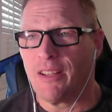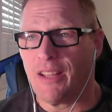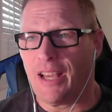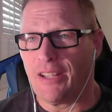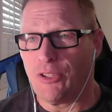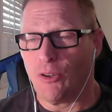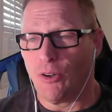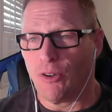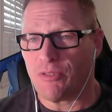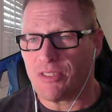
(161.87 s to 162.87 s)
and
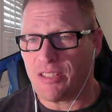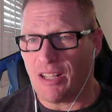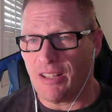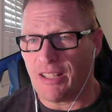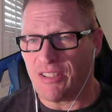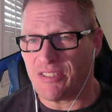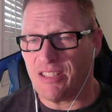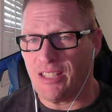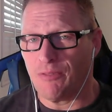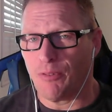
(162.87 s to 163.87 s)
you're telling a
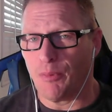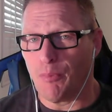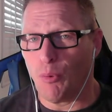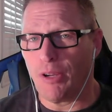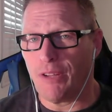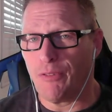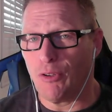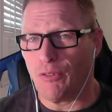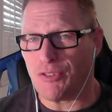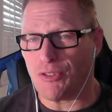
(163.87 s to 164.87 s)
scene from the point of
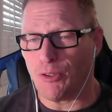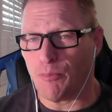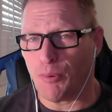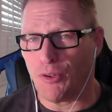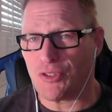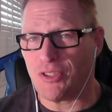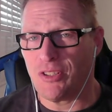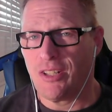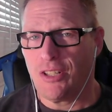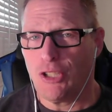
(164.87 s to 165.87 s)
view of a certain person,
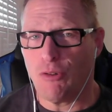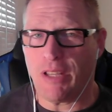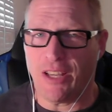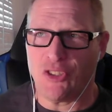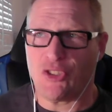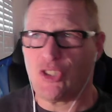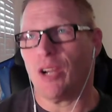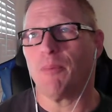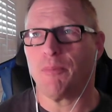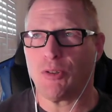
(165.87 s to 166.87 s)
you can't
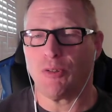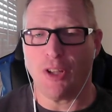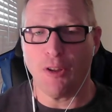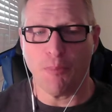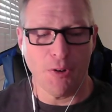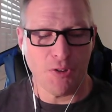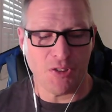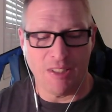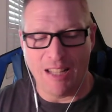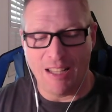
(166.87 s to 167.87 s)
jump to another
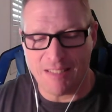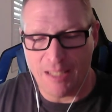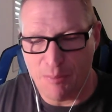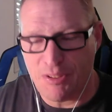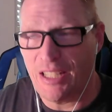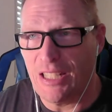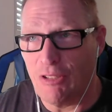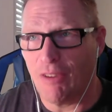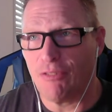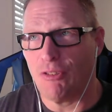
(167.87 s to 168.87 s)
person in that same scene.
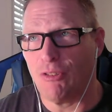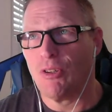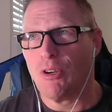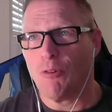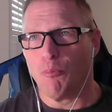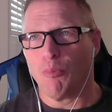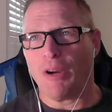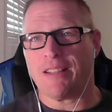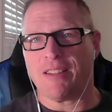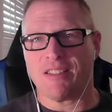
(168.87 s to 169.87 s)
You have to
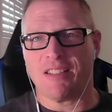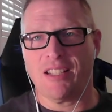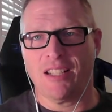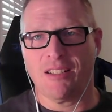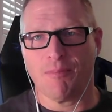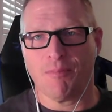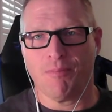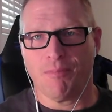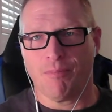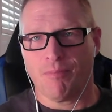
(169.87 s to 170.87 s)
break the scene,
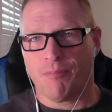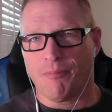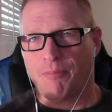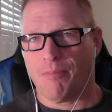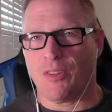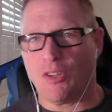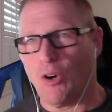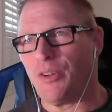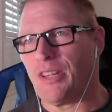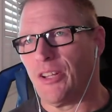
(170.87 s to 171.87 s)

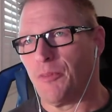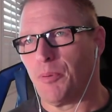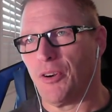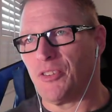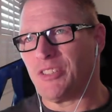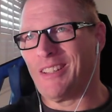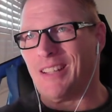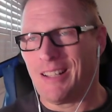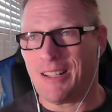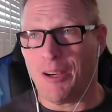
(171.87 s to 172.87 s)
go to the other person,
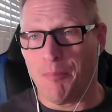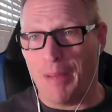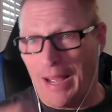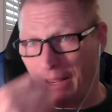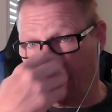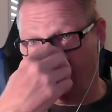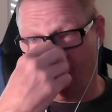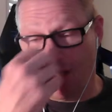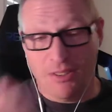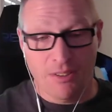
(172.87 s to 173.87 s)
then come back
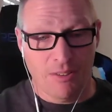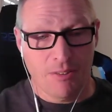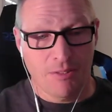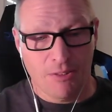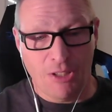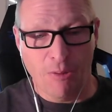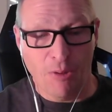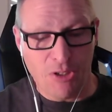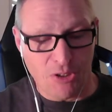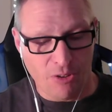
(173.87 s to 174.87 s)
to the
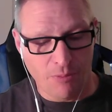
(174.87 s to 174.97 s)
original.